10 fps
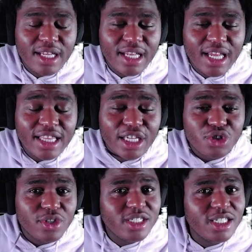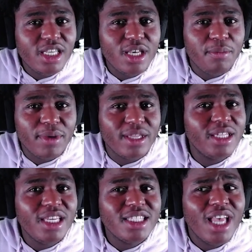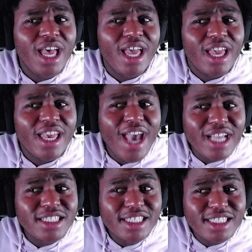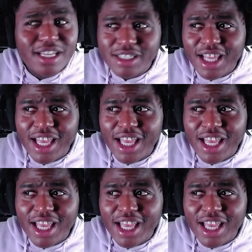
electricity abilities, he actually sounds like